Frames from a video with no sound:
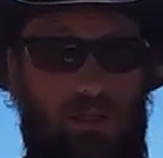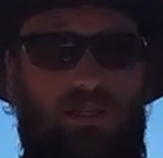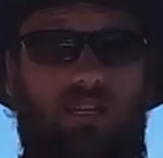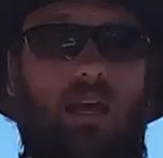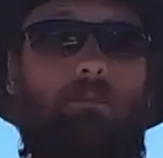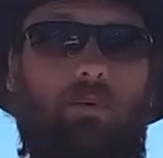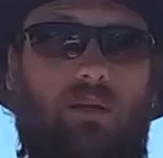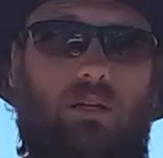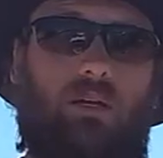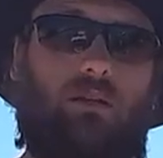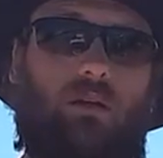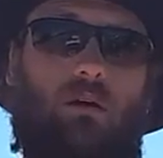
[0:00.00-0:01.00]

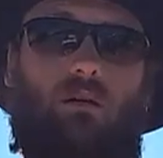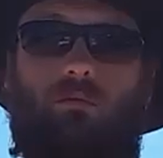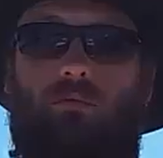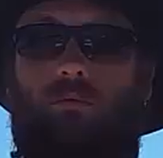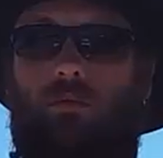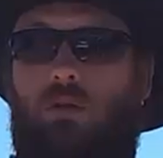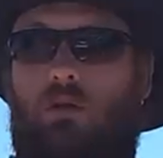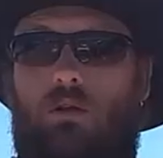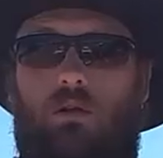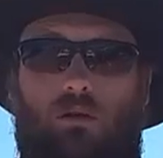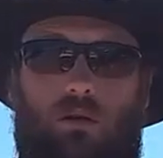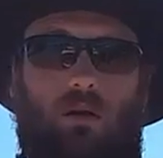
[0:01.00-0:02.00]
typically, though,
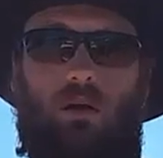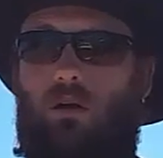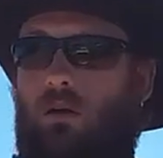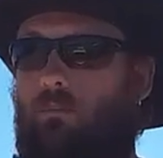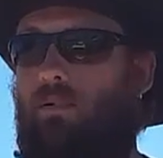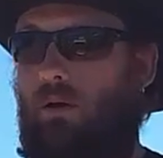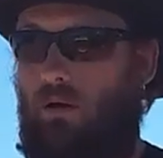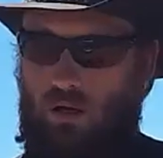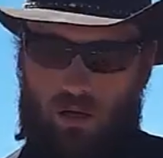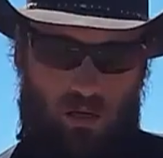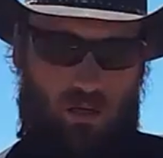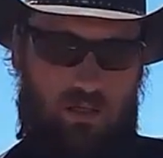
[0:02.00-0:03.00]
a
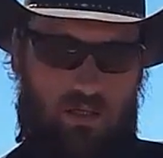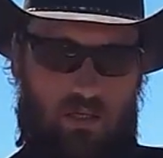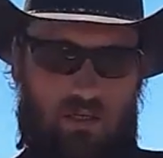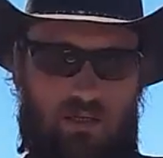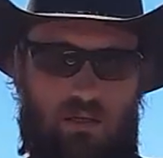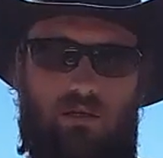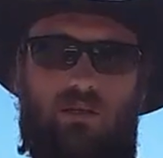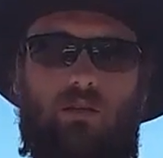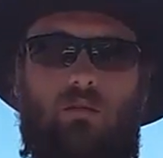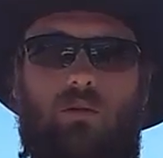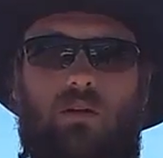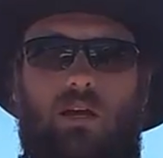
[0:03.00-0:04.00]
hog is going to start
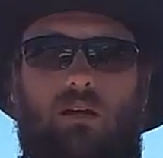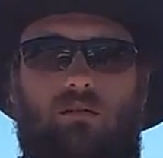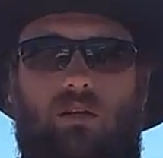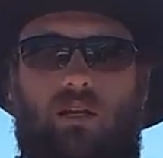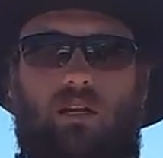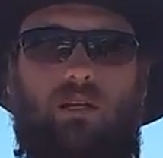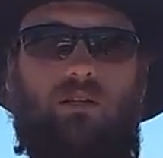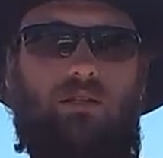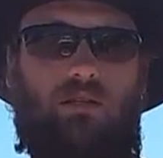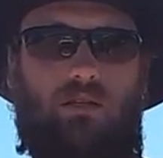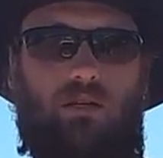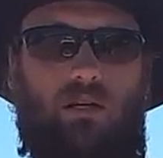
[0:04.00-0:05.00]
slowing down in
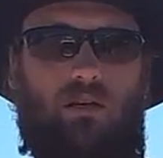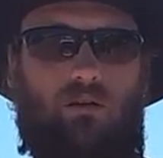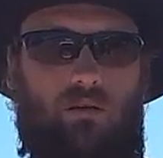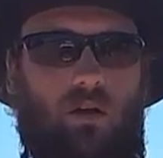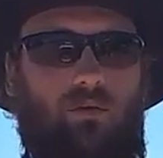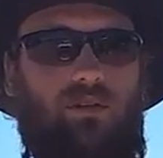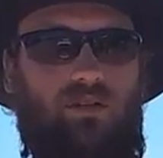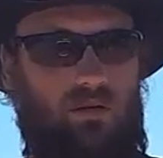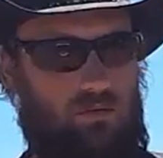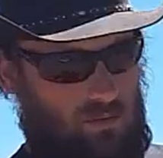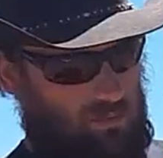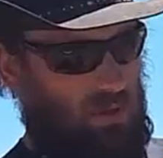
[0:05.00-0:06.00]
its growth. It's
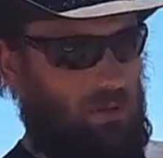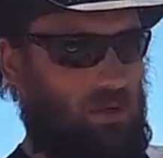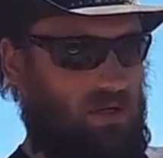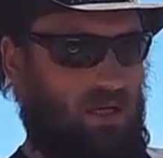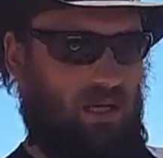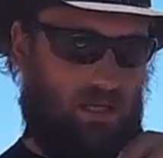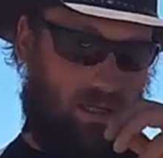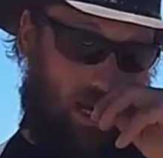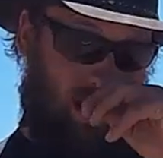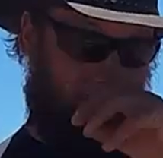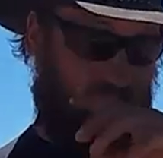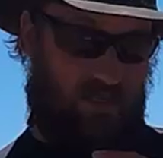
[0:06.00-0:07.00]
going to pretty much hit
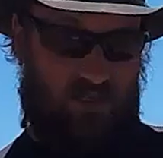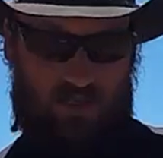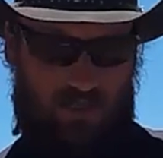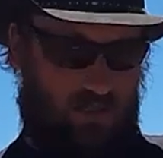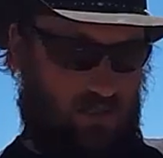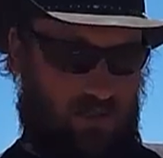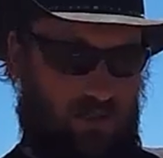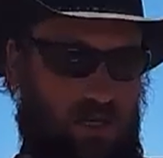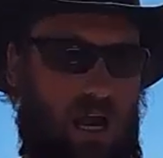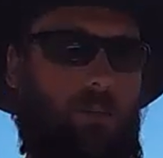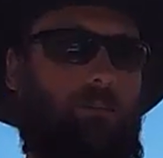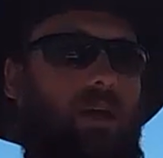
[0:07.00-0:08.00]
kind of its
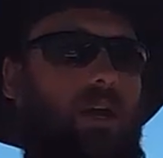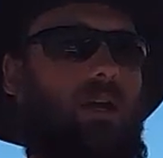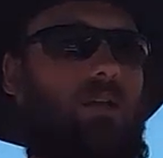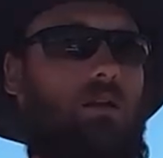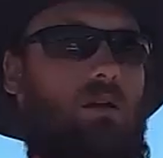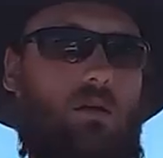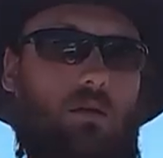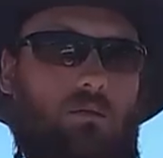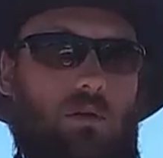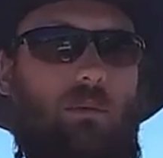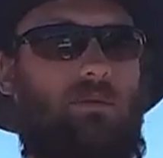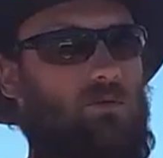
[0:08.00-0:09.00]
top end
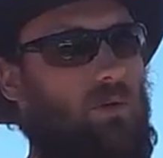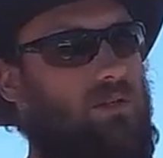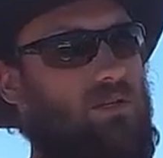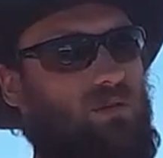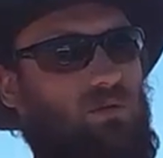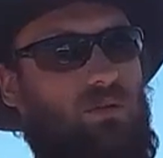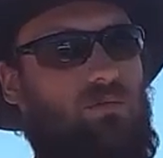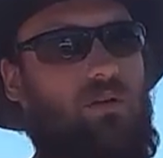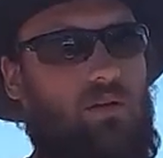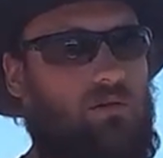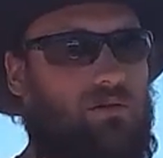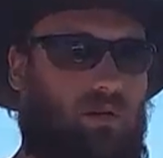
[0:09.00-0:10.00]
right between 2 and 3
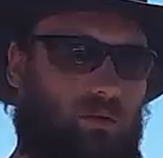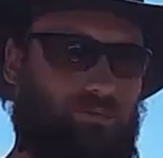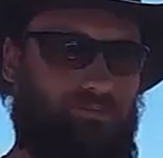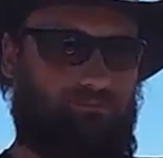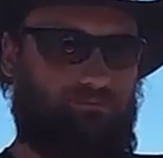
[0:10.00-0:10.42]
years old.